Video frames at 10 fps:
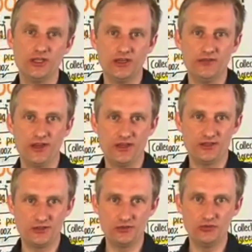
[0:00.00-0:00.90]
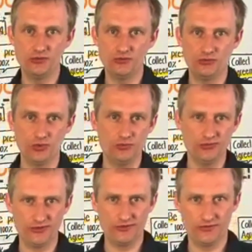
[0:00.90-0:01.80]
If there are two
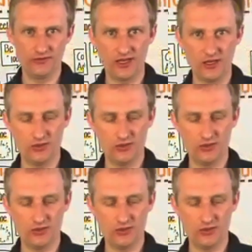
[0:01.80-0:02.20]
rooms, then I would